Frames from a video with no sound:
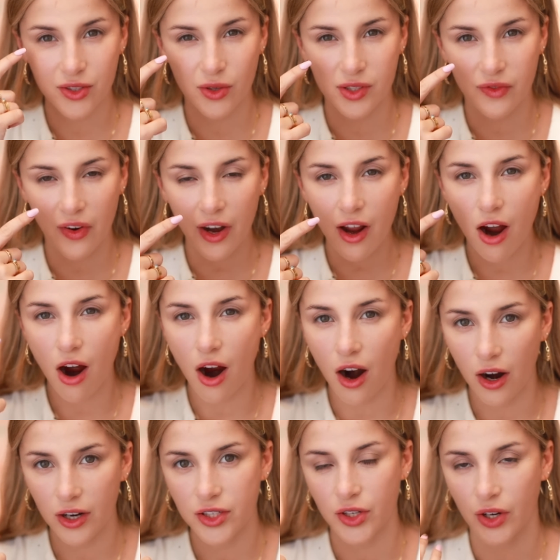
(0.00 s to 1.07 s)
so it's very
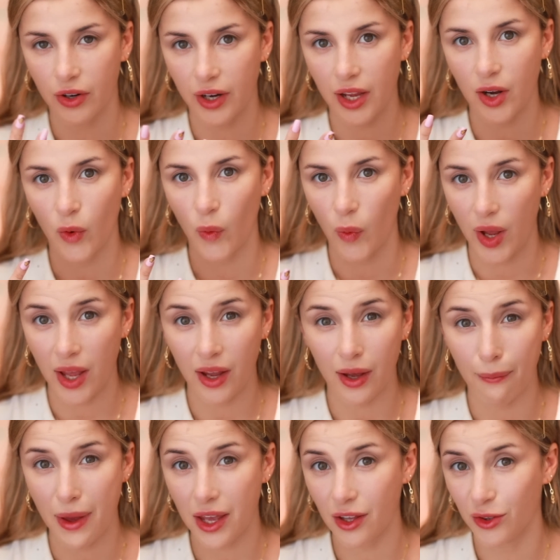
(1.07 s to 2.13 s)
hard to create a wing
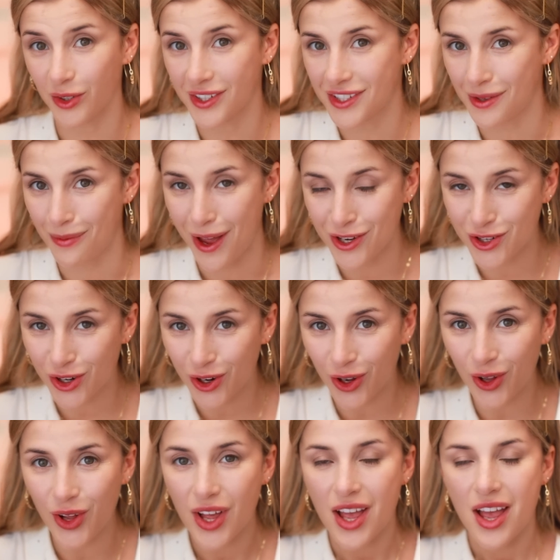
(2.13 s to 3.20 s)
and make it look
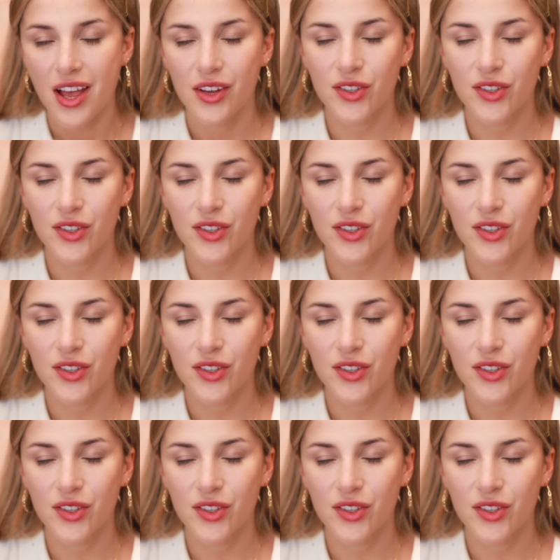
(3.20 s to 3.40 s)
symmetrical.